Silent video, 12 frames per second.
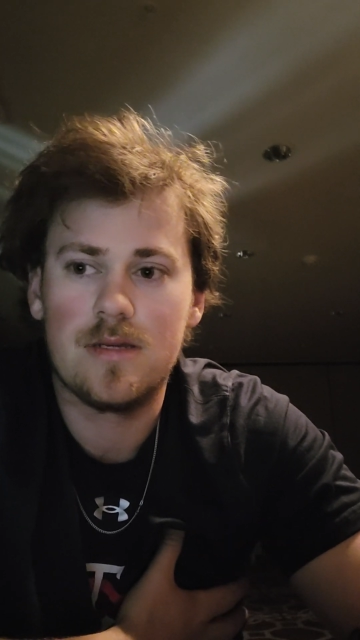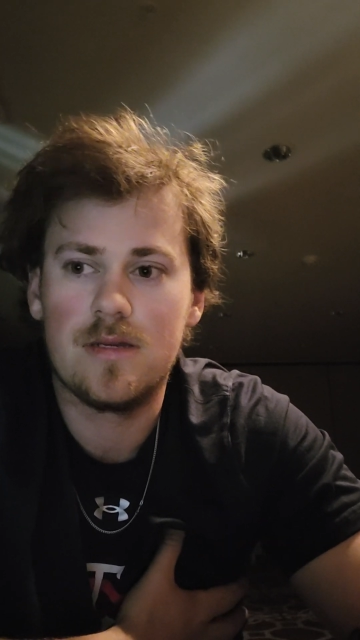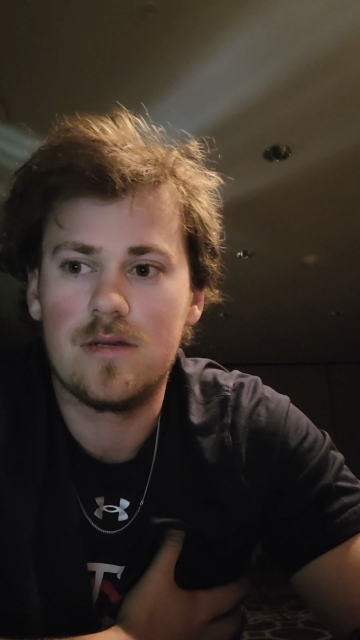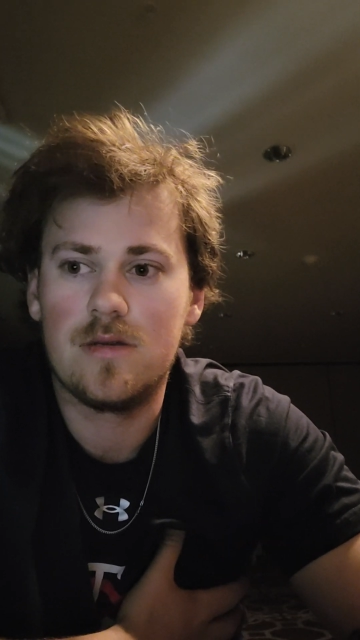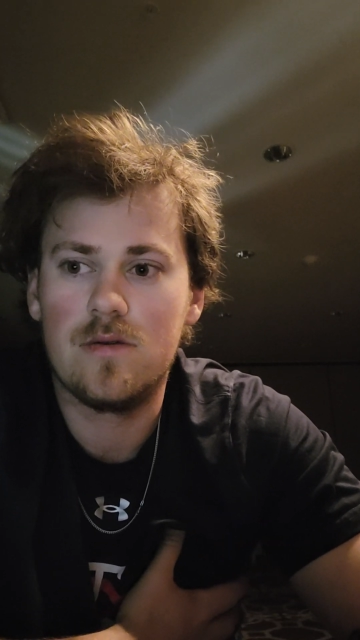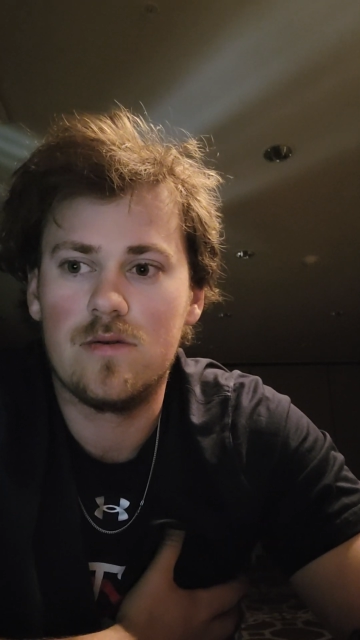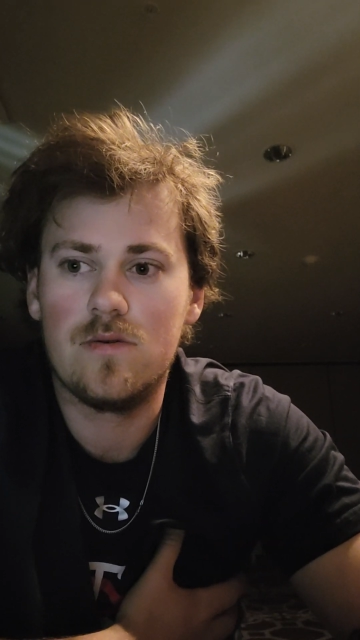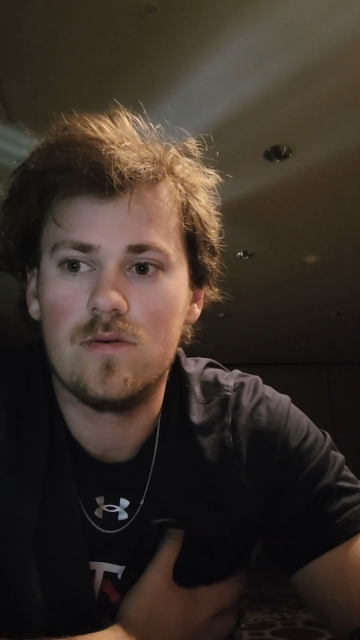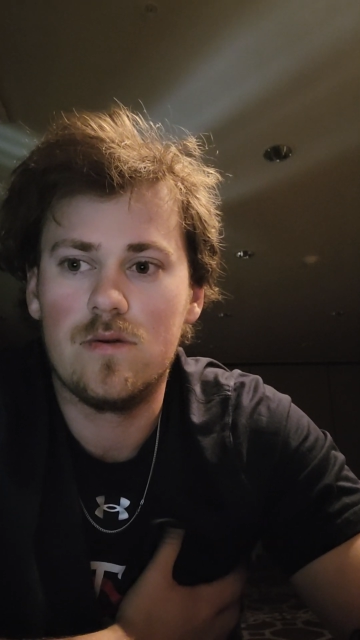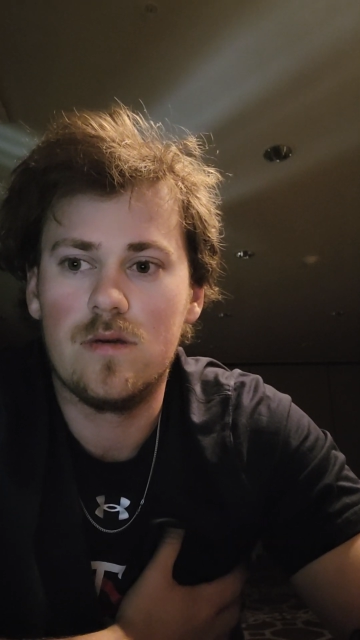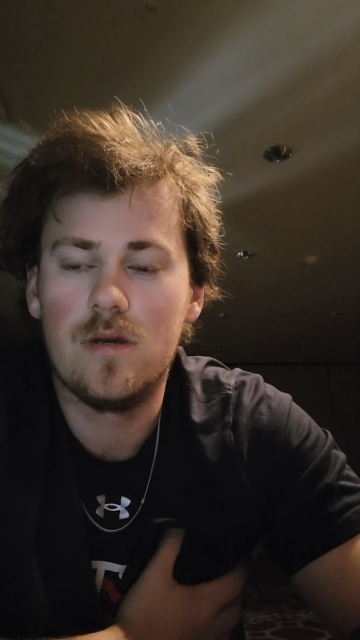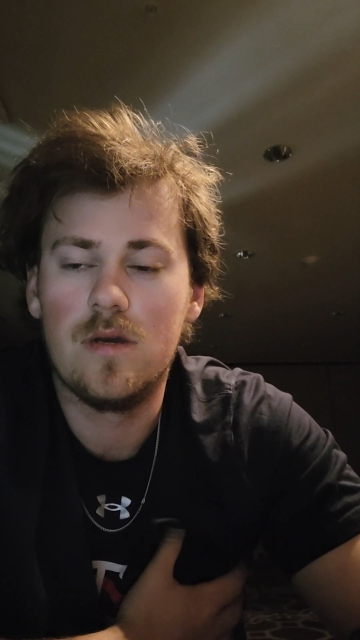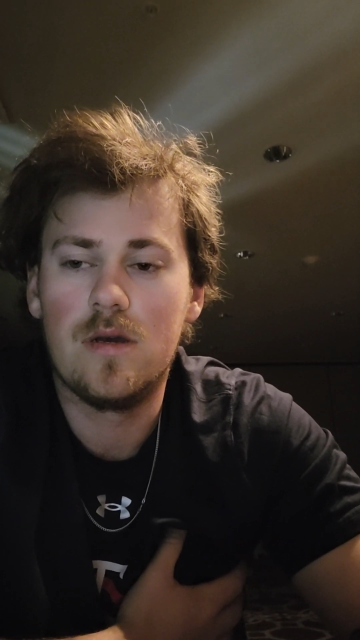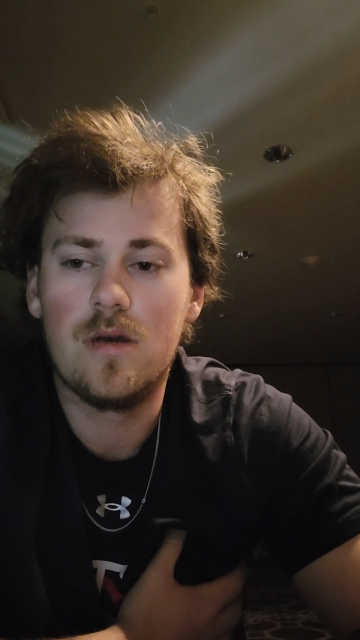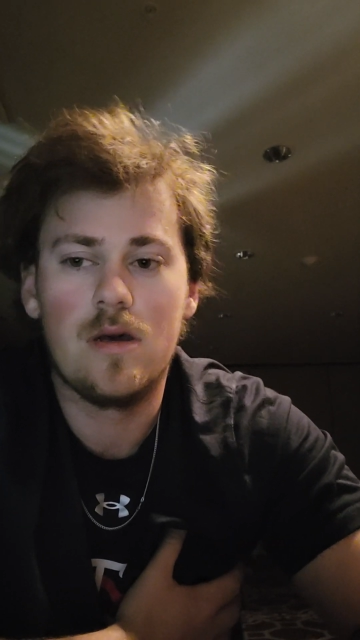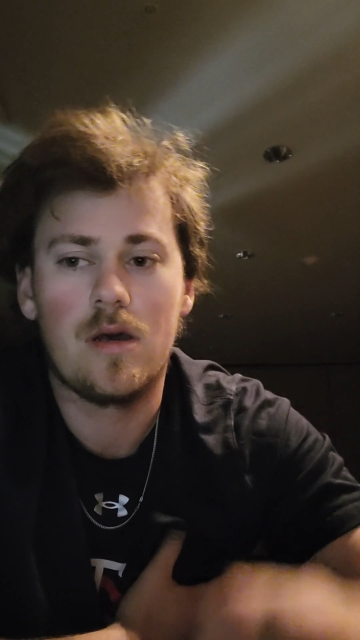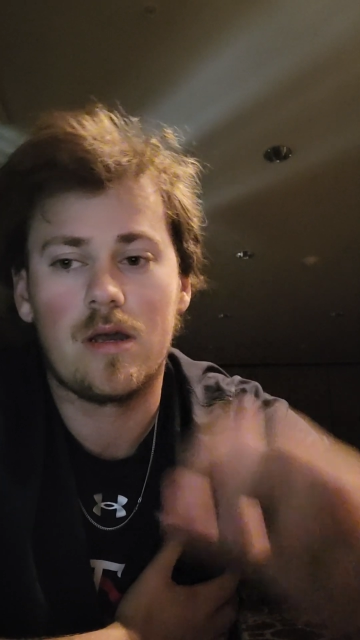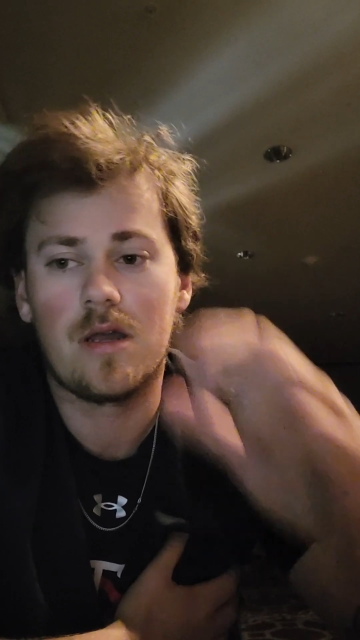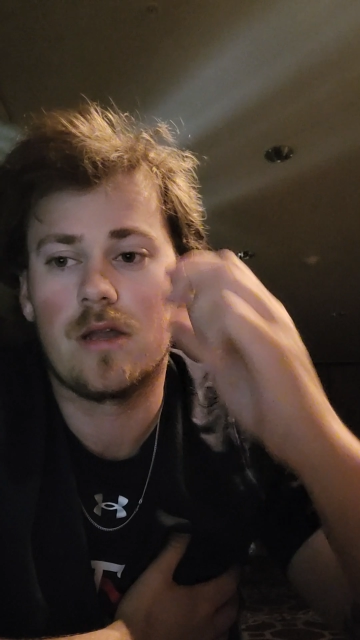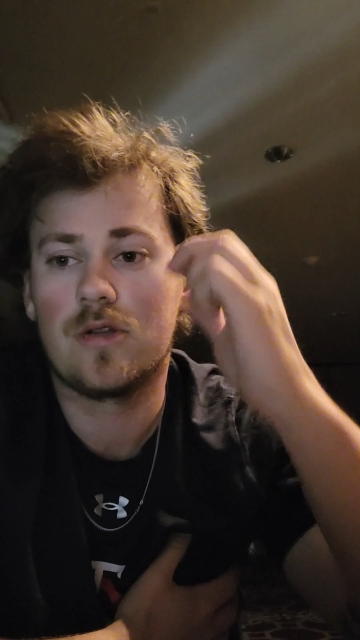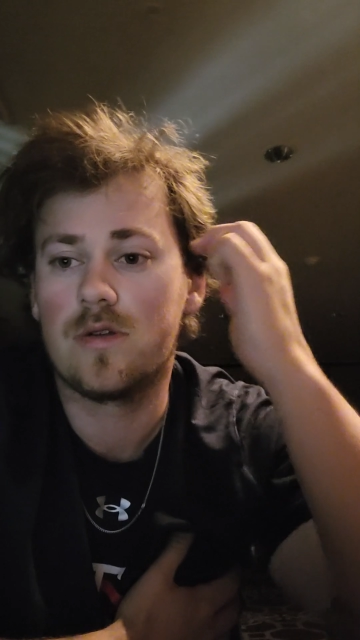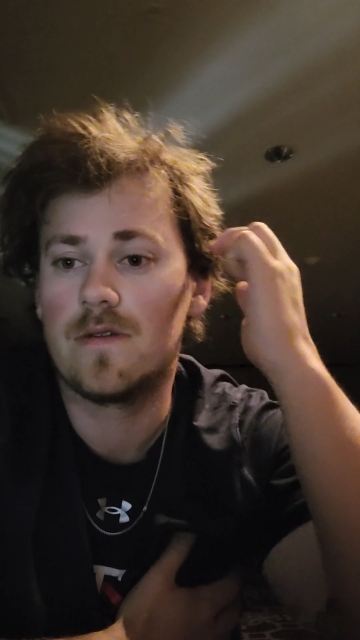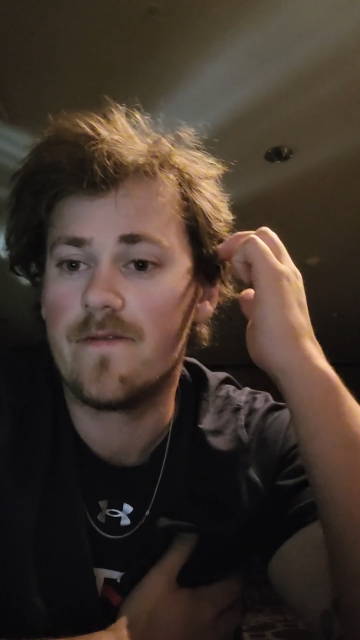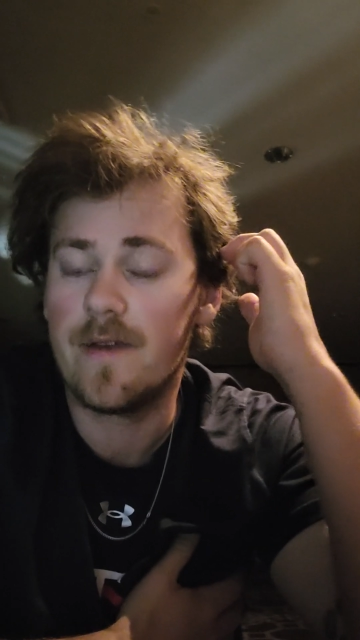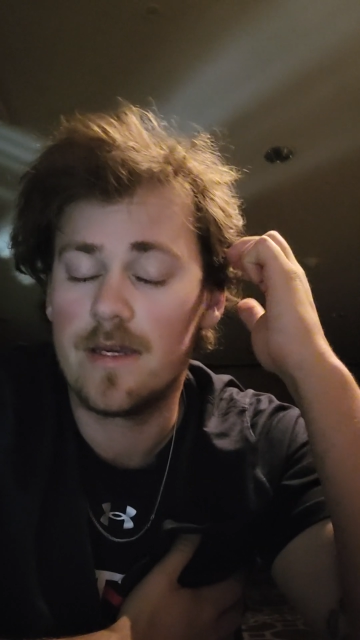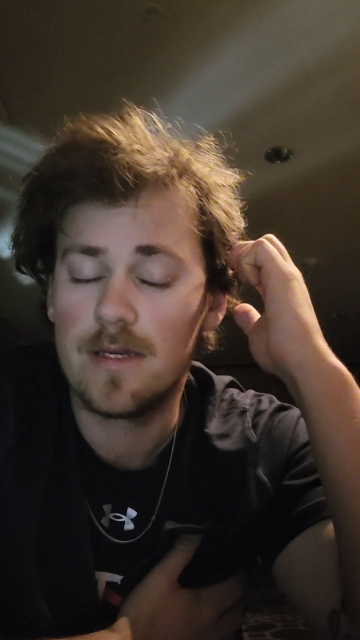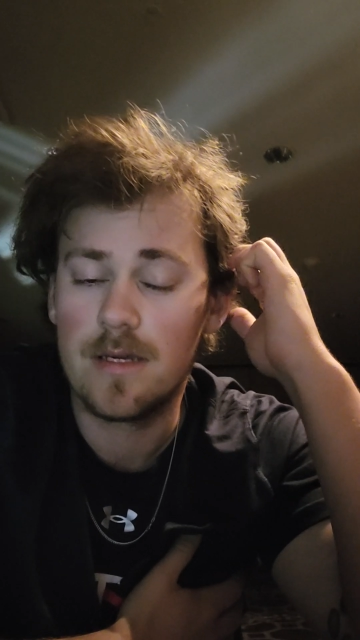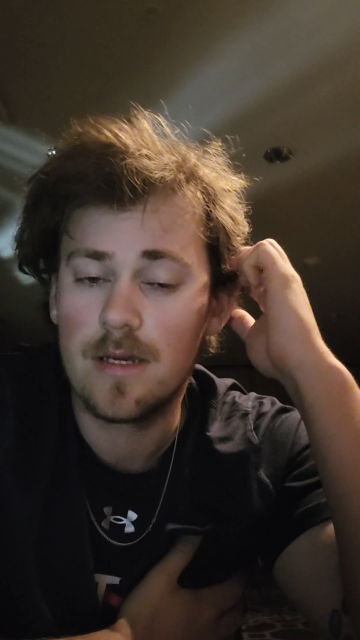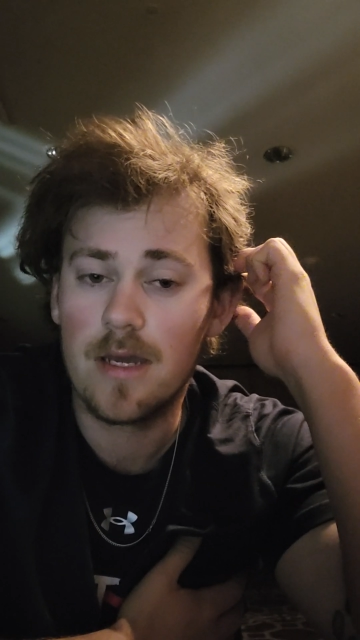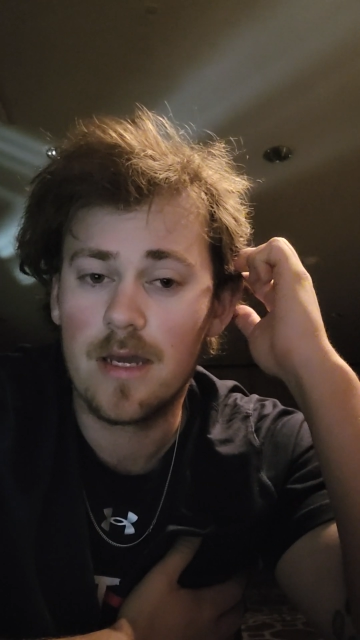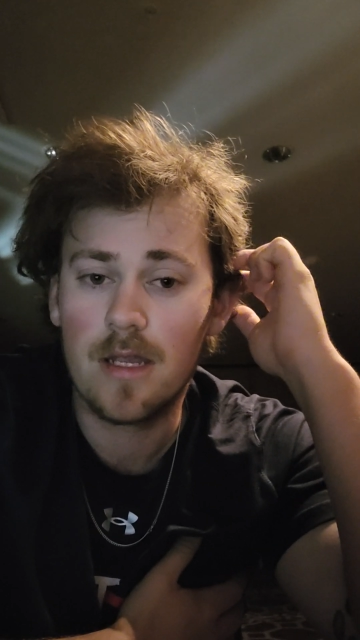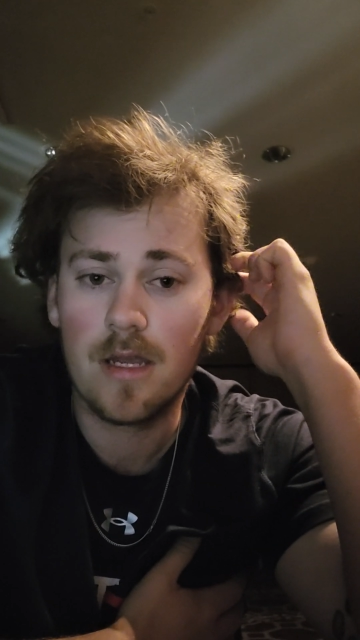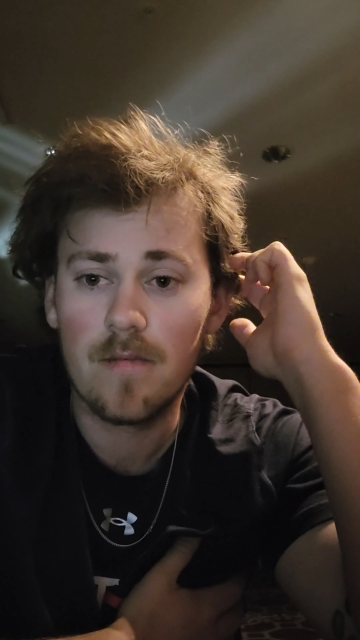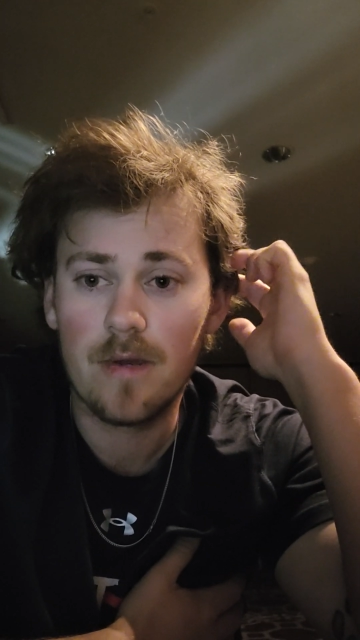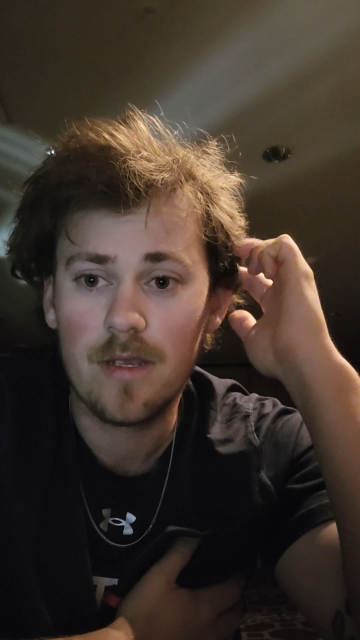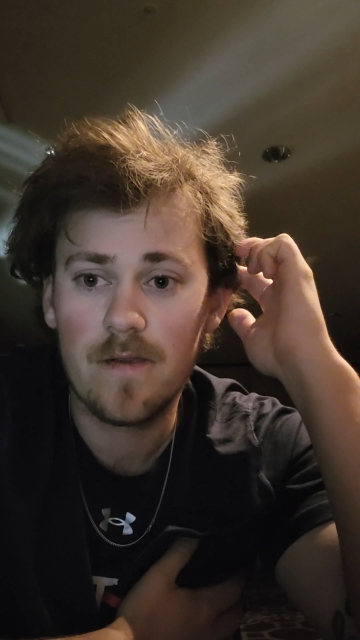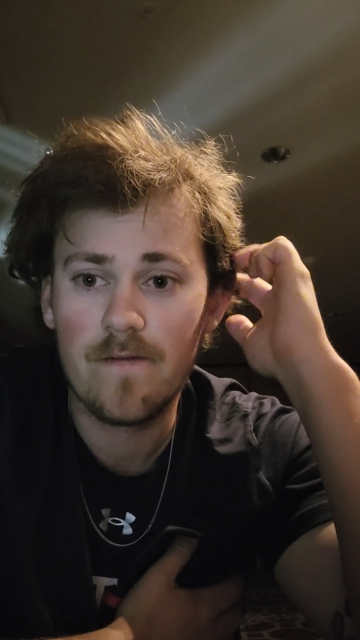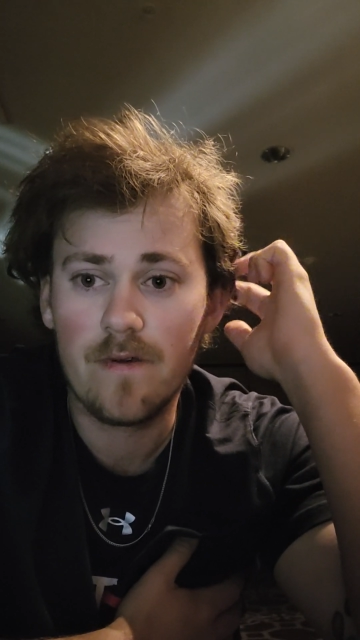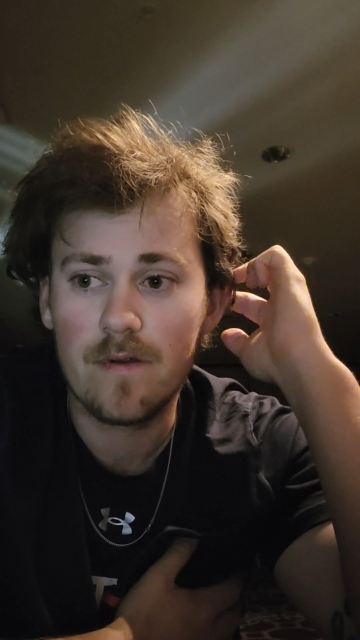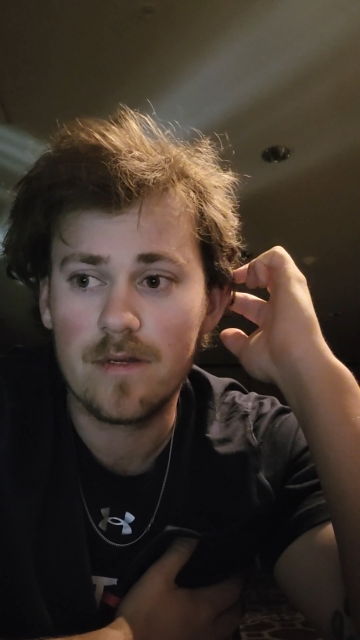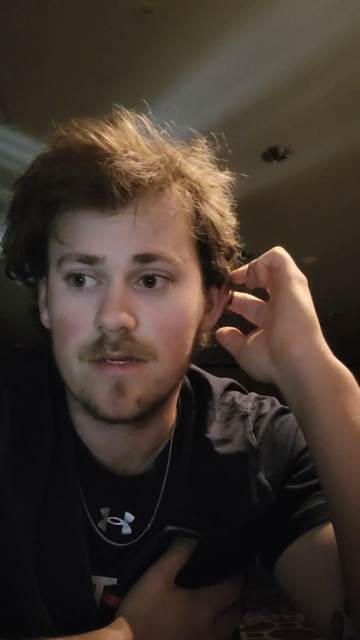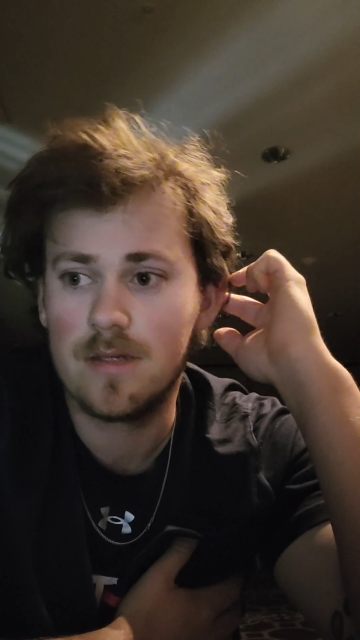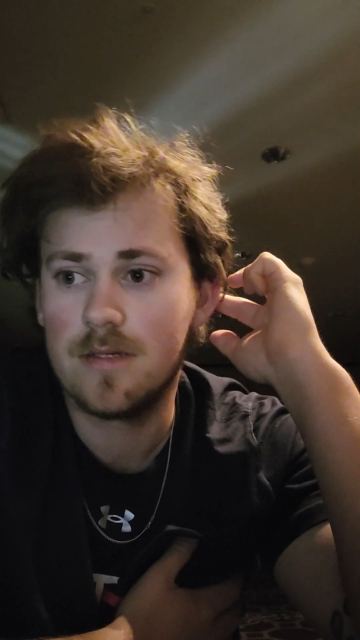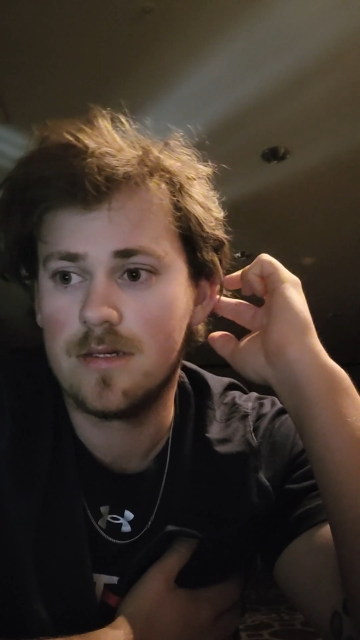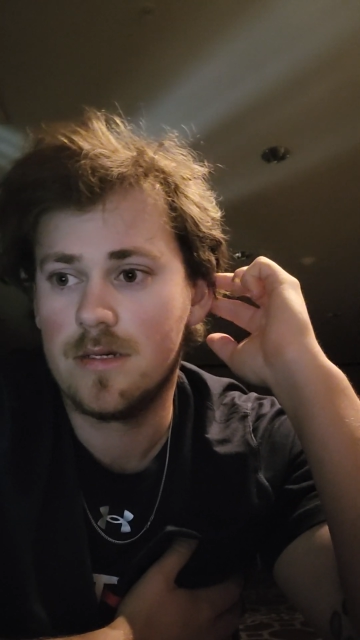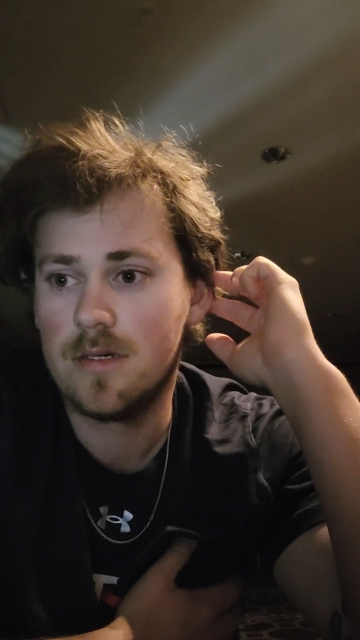to countries facing economic difficulties,